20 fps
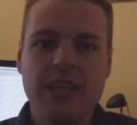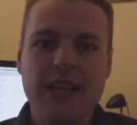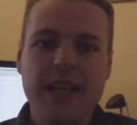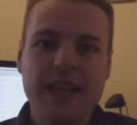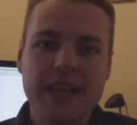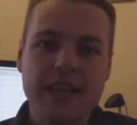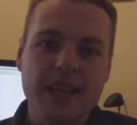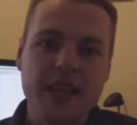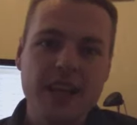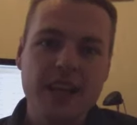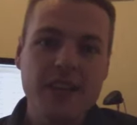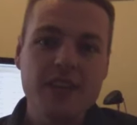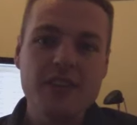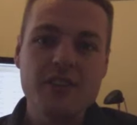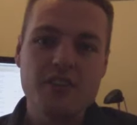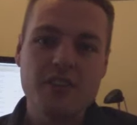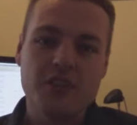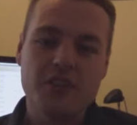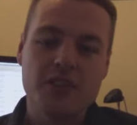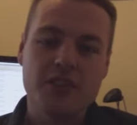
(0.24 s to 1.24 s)
Hi guy,
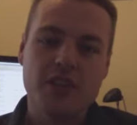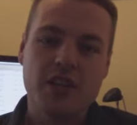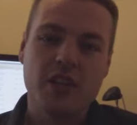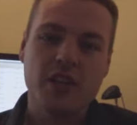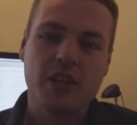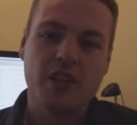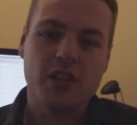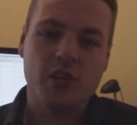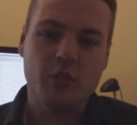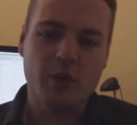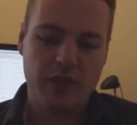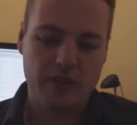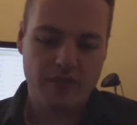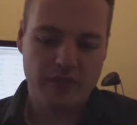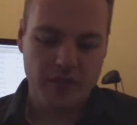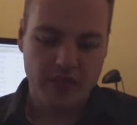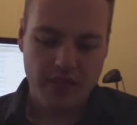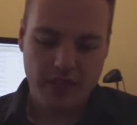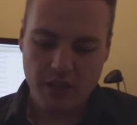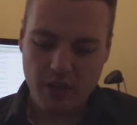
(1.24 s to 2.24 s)
just a quick
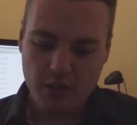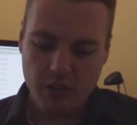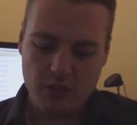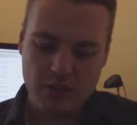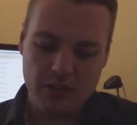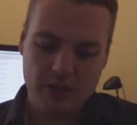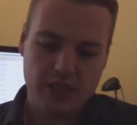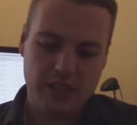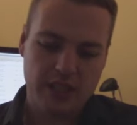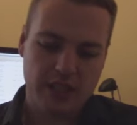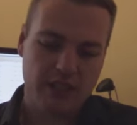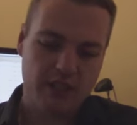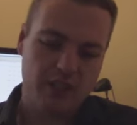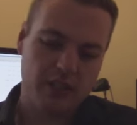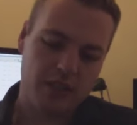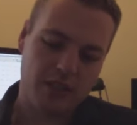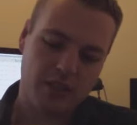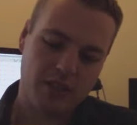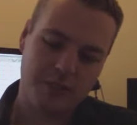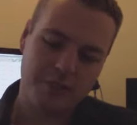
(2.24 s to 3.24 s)
video. Just had
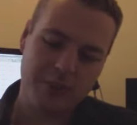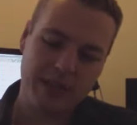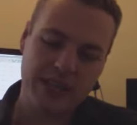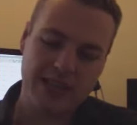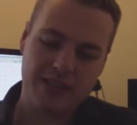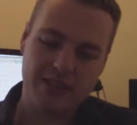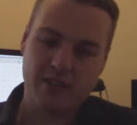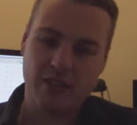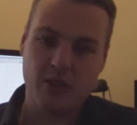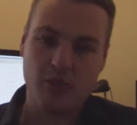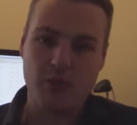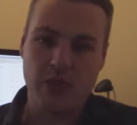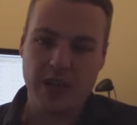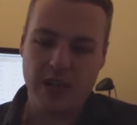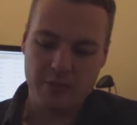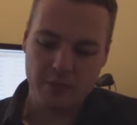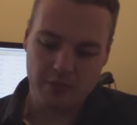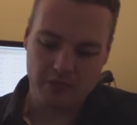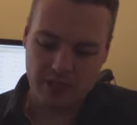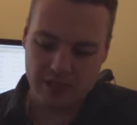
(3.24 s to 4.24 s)
a parcel
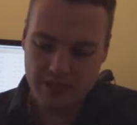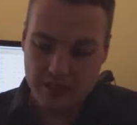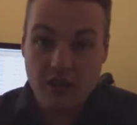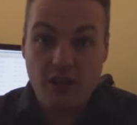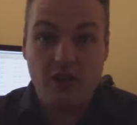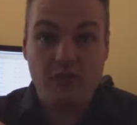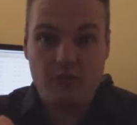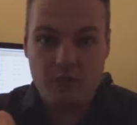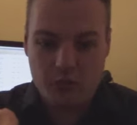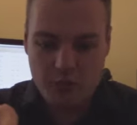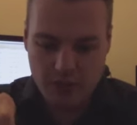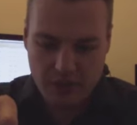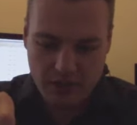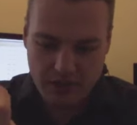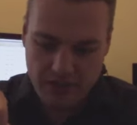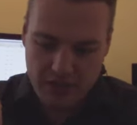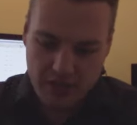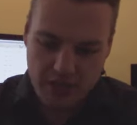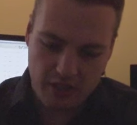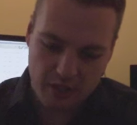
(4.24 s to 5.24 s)
arrive, but that's not what the
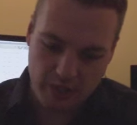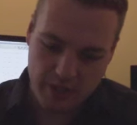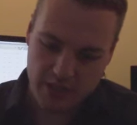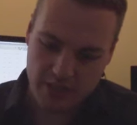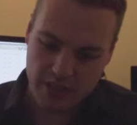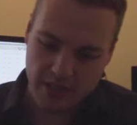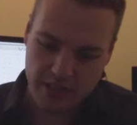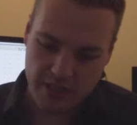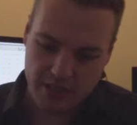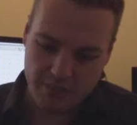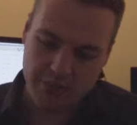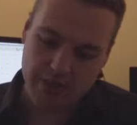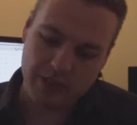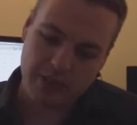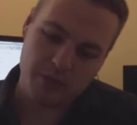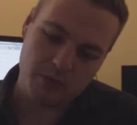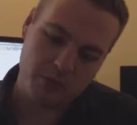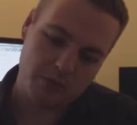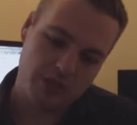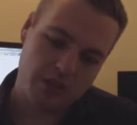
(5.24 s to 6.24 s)
video is
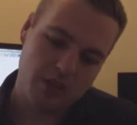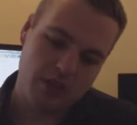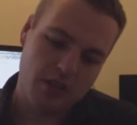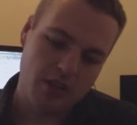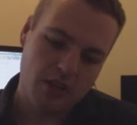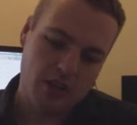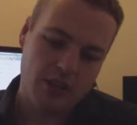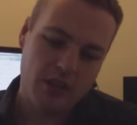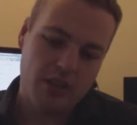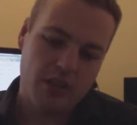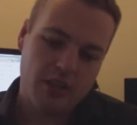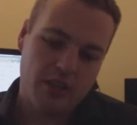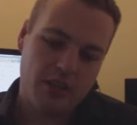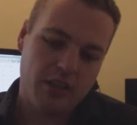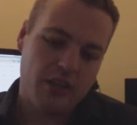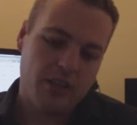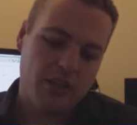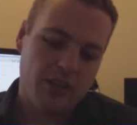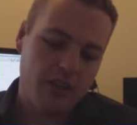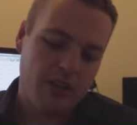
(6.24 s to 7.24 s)
about.
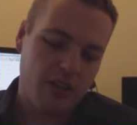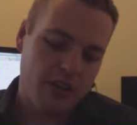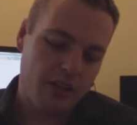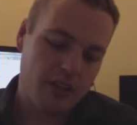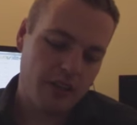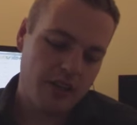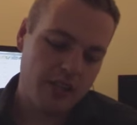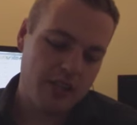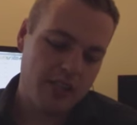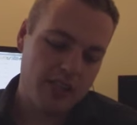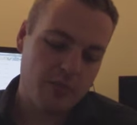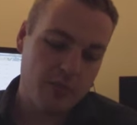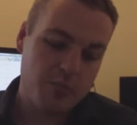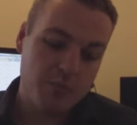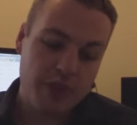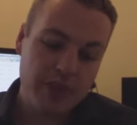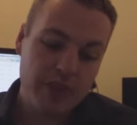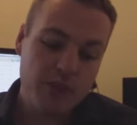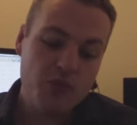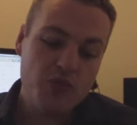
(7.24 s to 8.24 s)
This is a
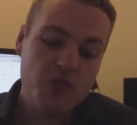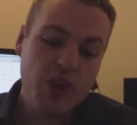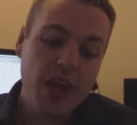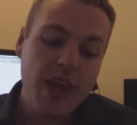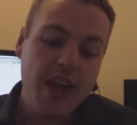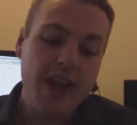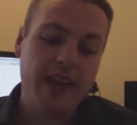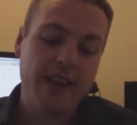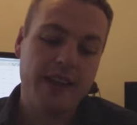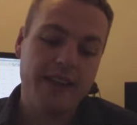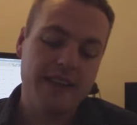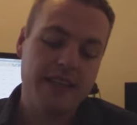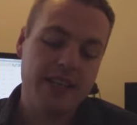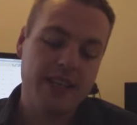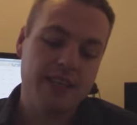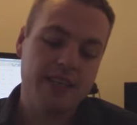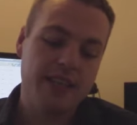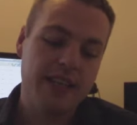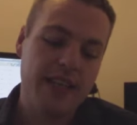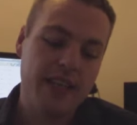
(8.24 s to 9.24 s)
pretty rare
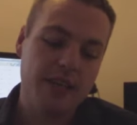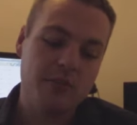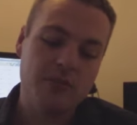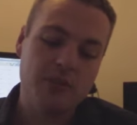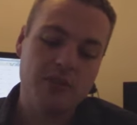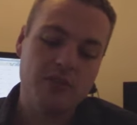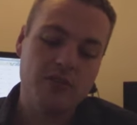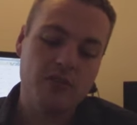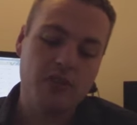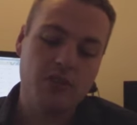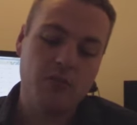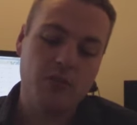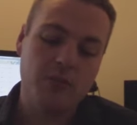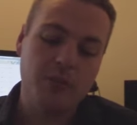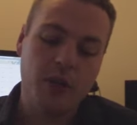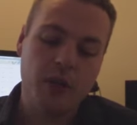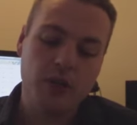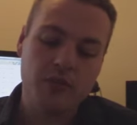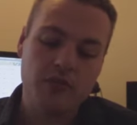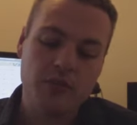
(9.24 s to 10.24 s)
NES game. He doesn't come
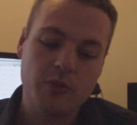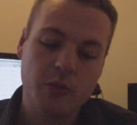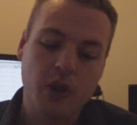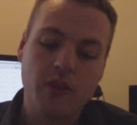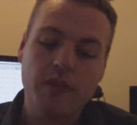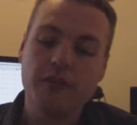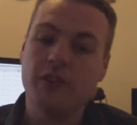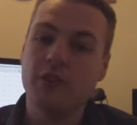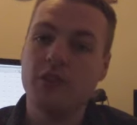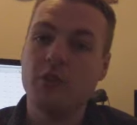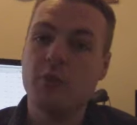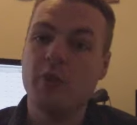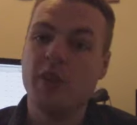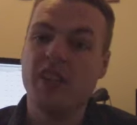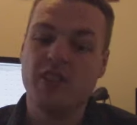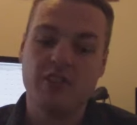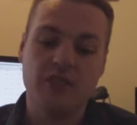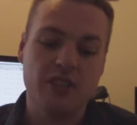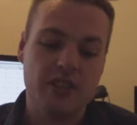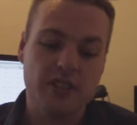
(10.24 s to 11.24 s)
up all too often, and when
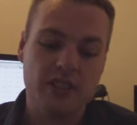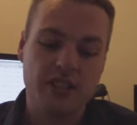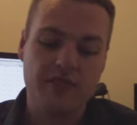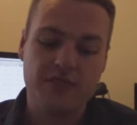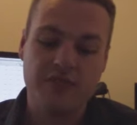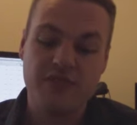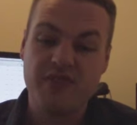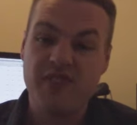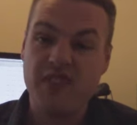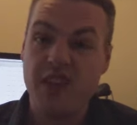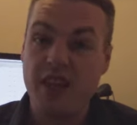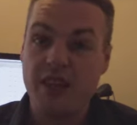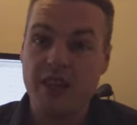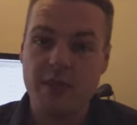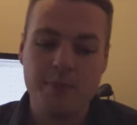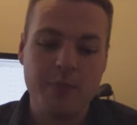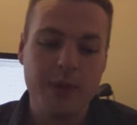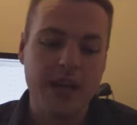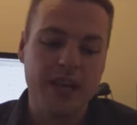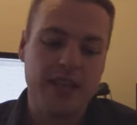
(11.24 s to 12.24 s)
he does, it's in
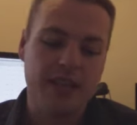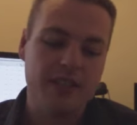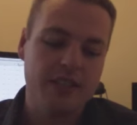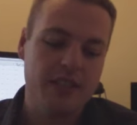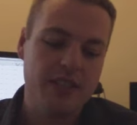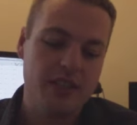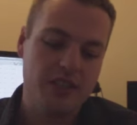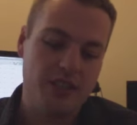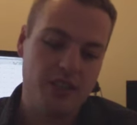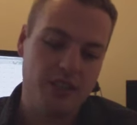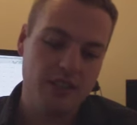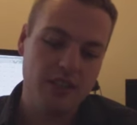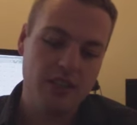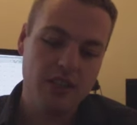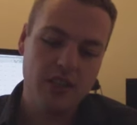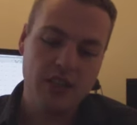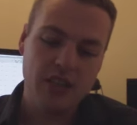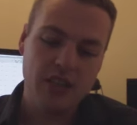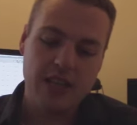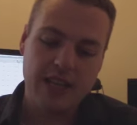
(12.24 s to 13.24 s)
fairly bad condition.
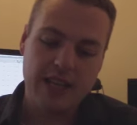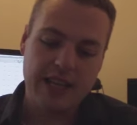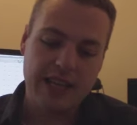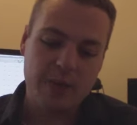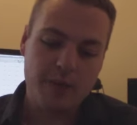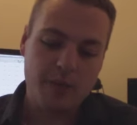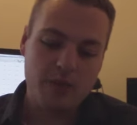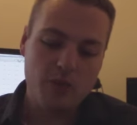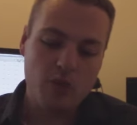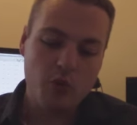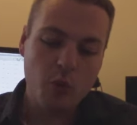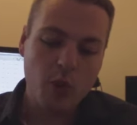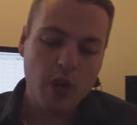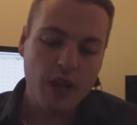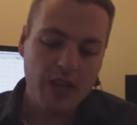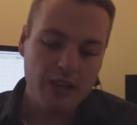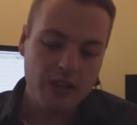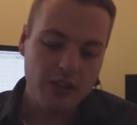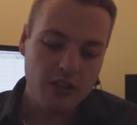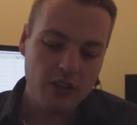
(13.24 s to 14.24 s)
I was
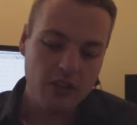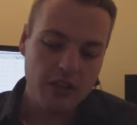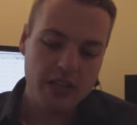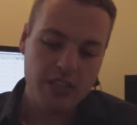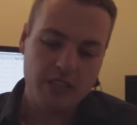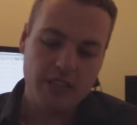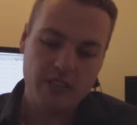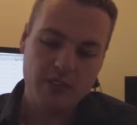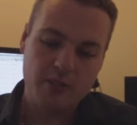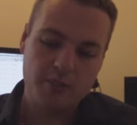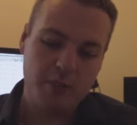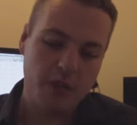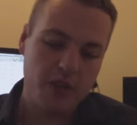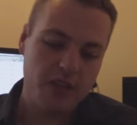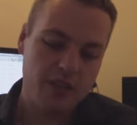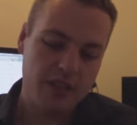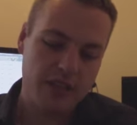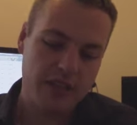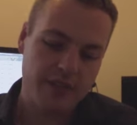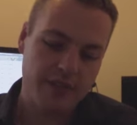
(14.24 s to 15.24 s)
quite lucky to
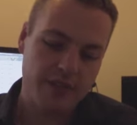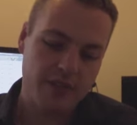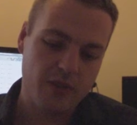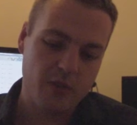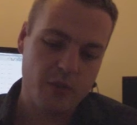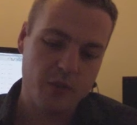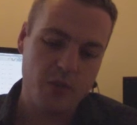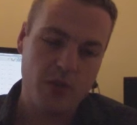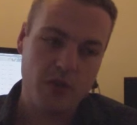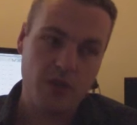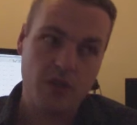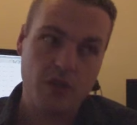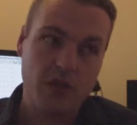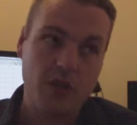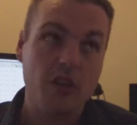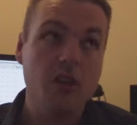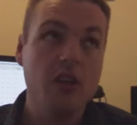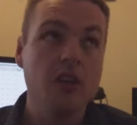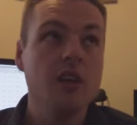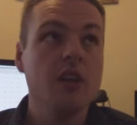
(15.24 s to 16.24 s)
spot it for
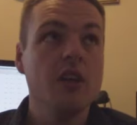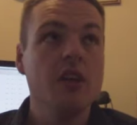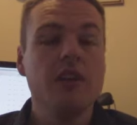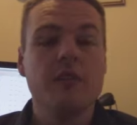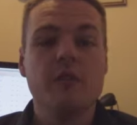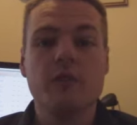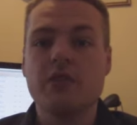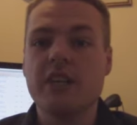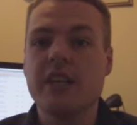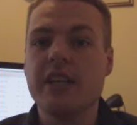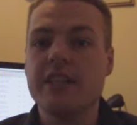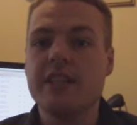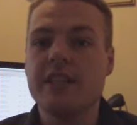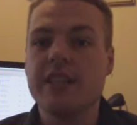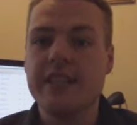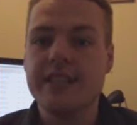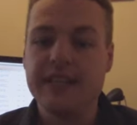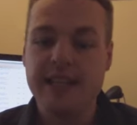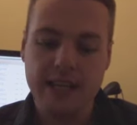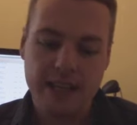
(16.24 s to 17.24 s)
it was
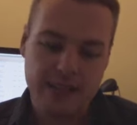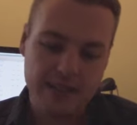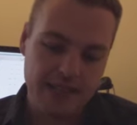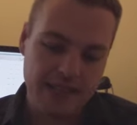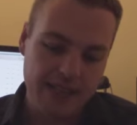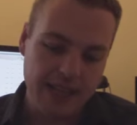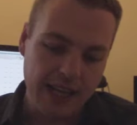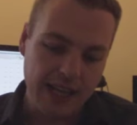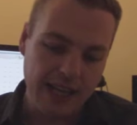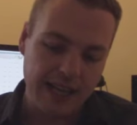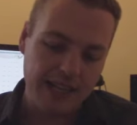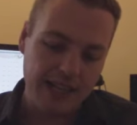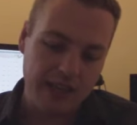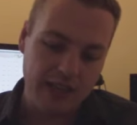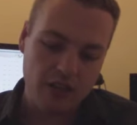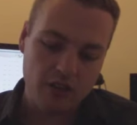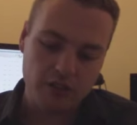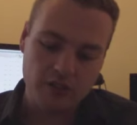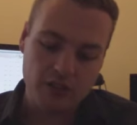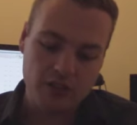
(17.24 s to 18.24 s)
$18.99, and
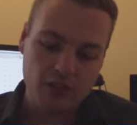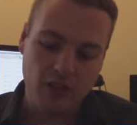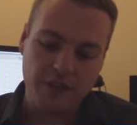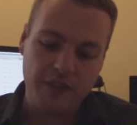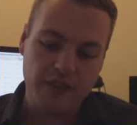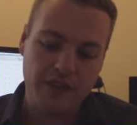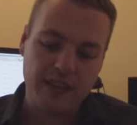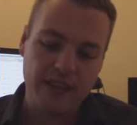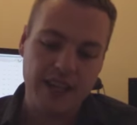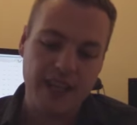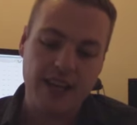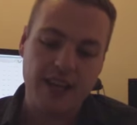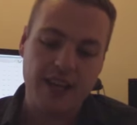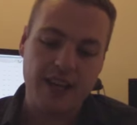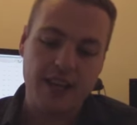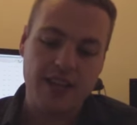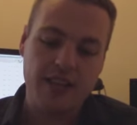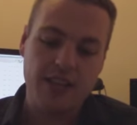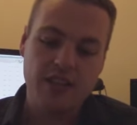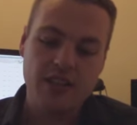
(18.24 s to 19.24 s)
I just offered the
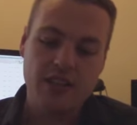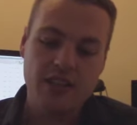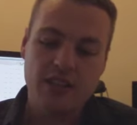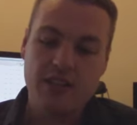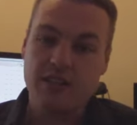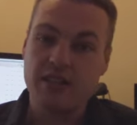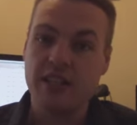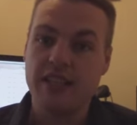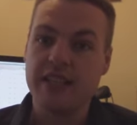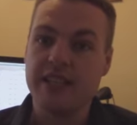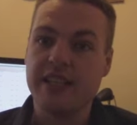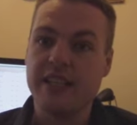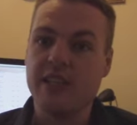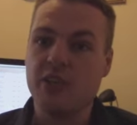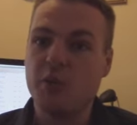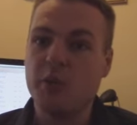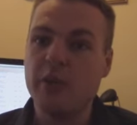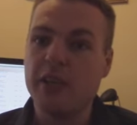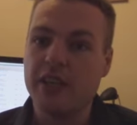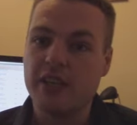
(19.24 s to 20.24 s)
guy 16
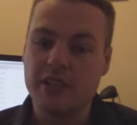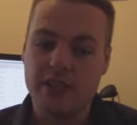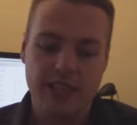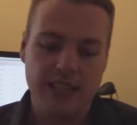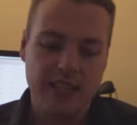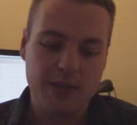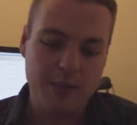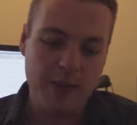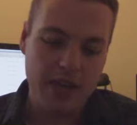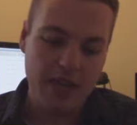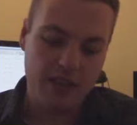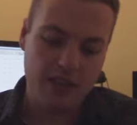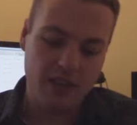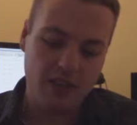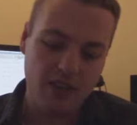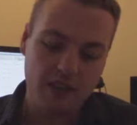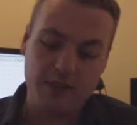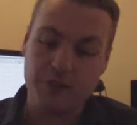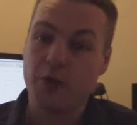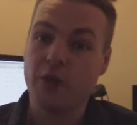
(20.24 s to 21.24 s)
quid because he had make an
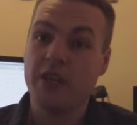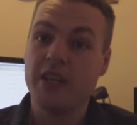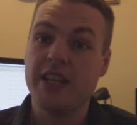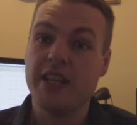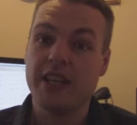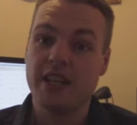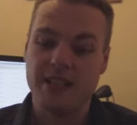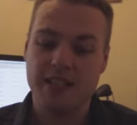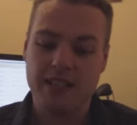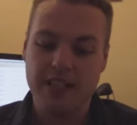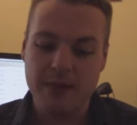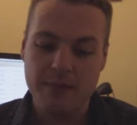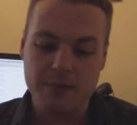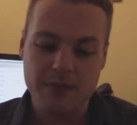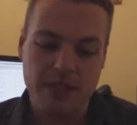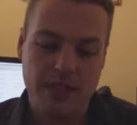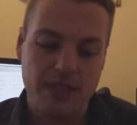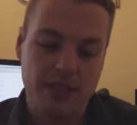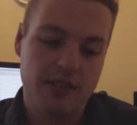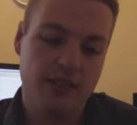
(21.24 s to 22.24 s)
offer on, and he
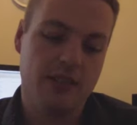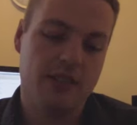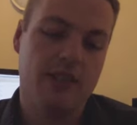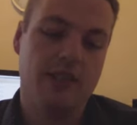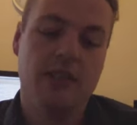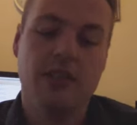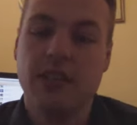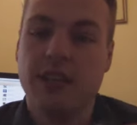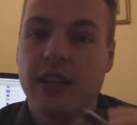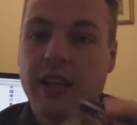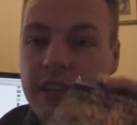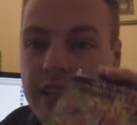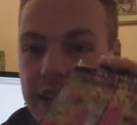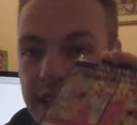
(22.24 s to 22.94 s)
accepted. And